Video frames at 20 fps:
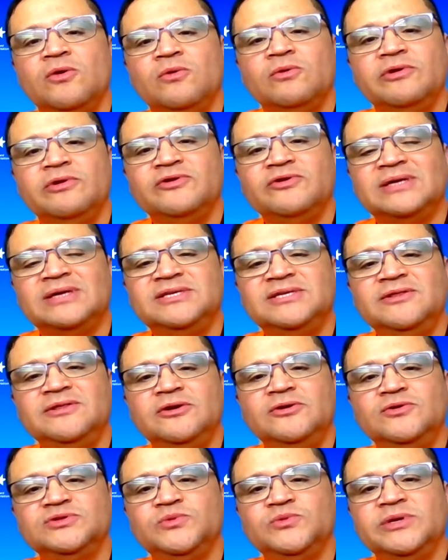we're addressing
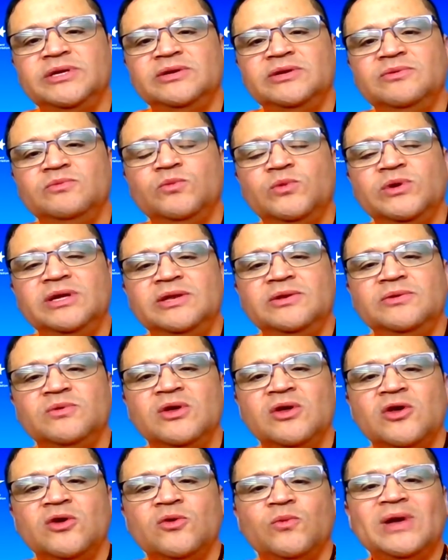those when
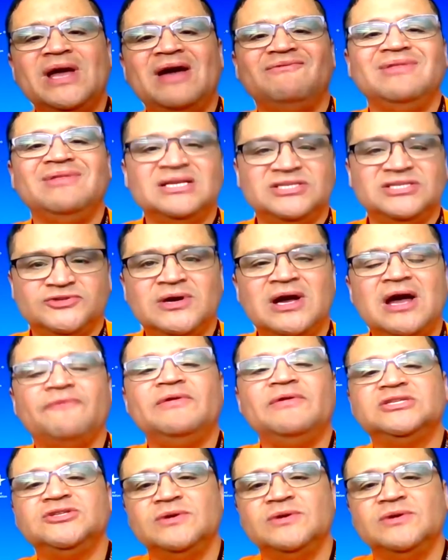we have less traffic.